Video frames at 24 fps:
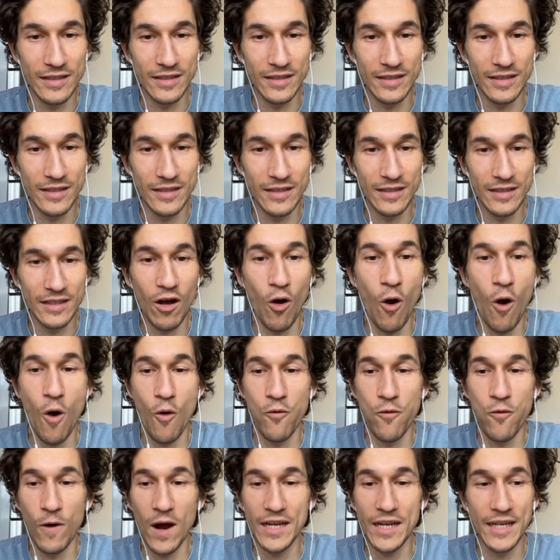Oh,
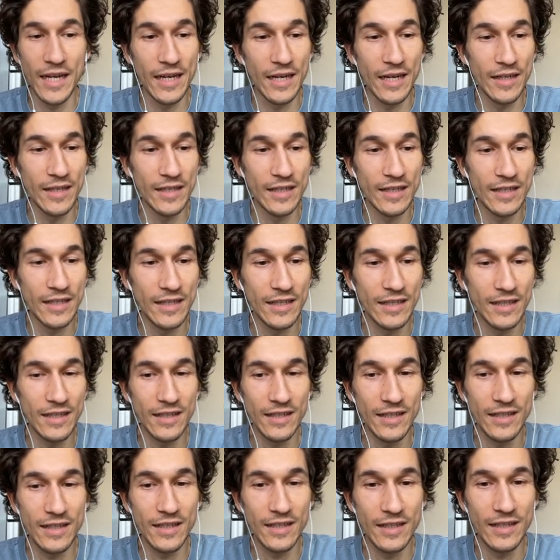finally.
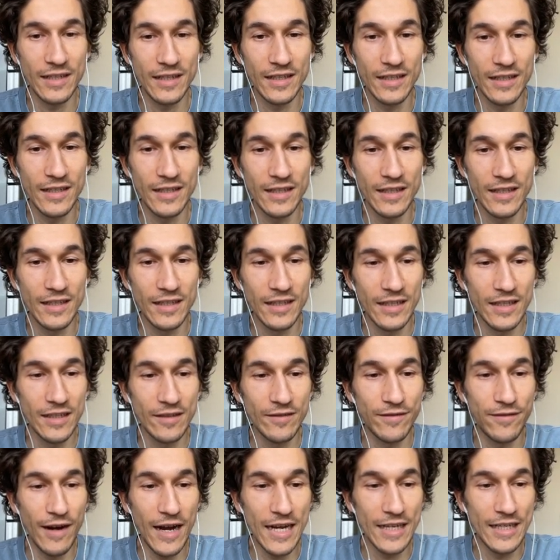
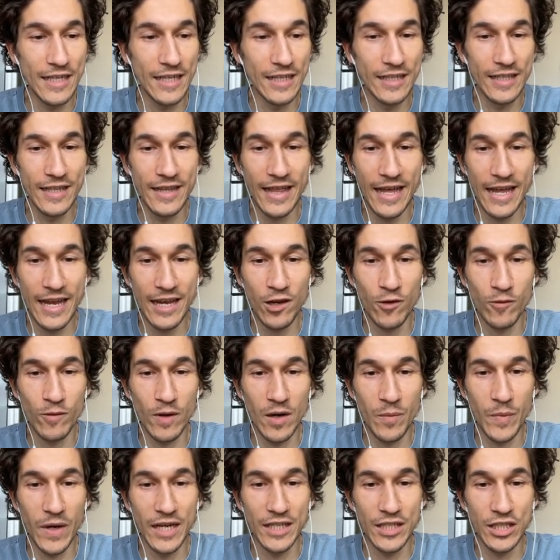Finally, thank you very
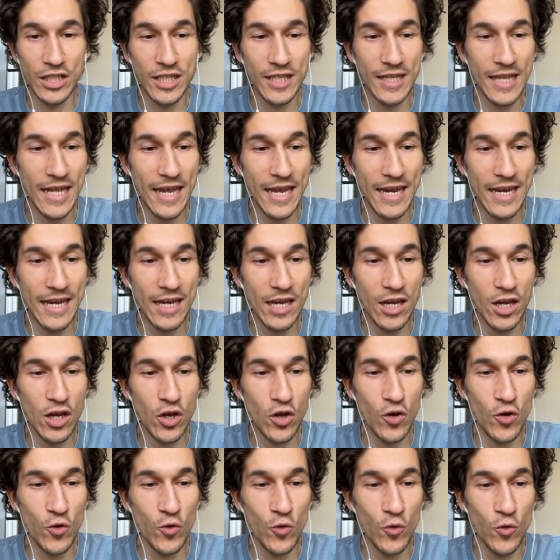much. Thank
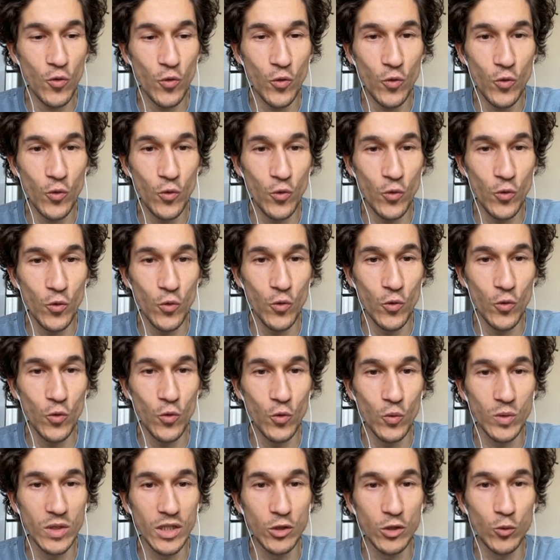you.
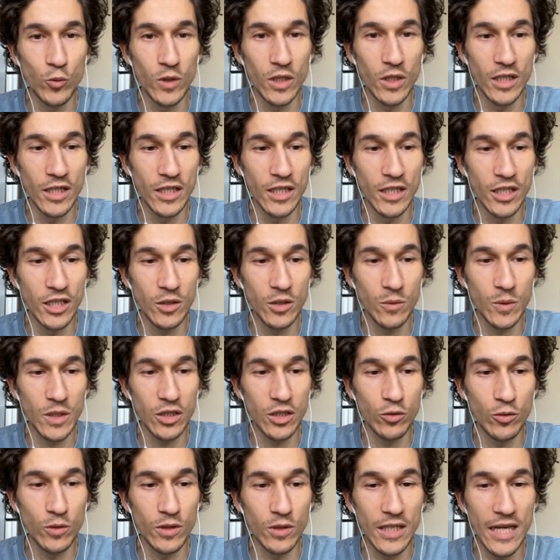We do this, we do
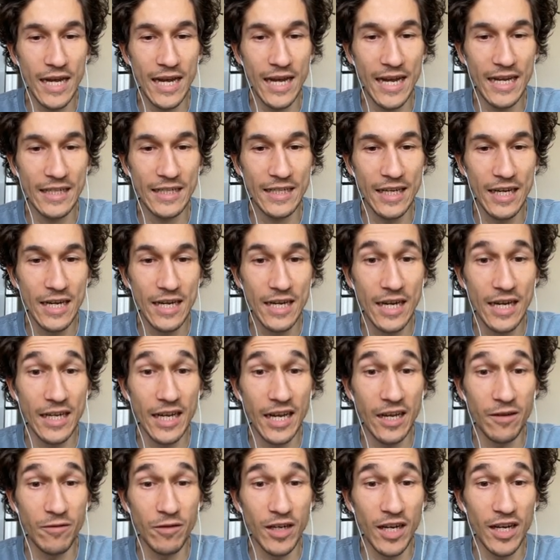that. And I
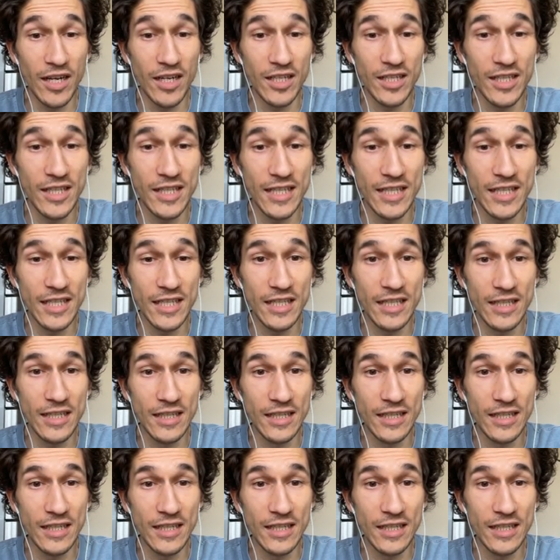have another city.